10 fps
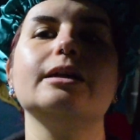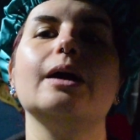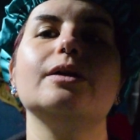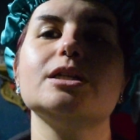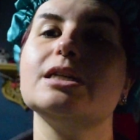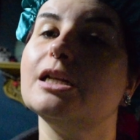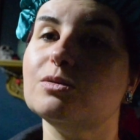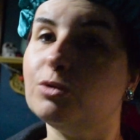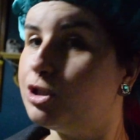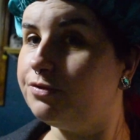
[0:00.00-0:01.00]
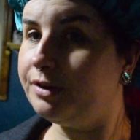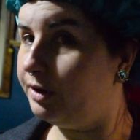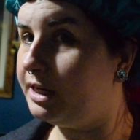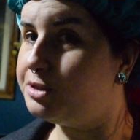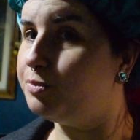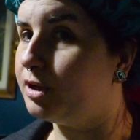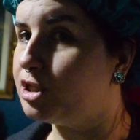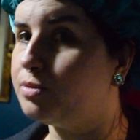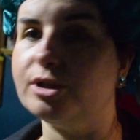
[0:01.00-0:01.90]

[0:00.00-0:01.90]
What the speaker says: Now I just had to wash a foundation brush,